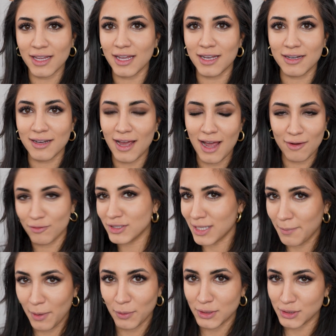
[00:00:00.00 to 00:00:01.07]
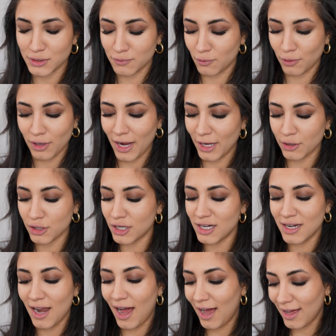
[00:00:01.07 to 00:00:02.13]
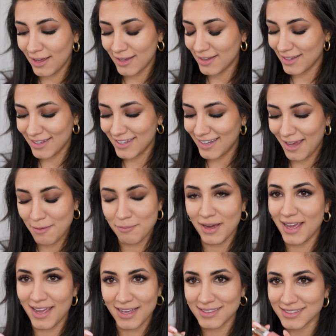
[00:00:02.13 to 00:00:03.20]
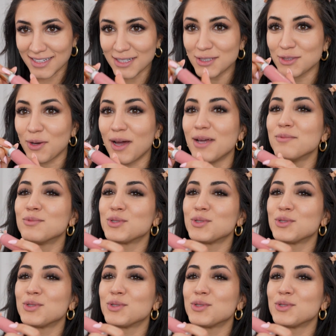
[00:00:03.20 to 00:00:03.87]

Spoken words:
then every time I went to Sephora, I could not get my hands on it, so I am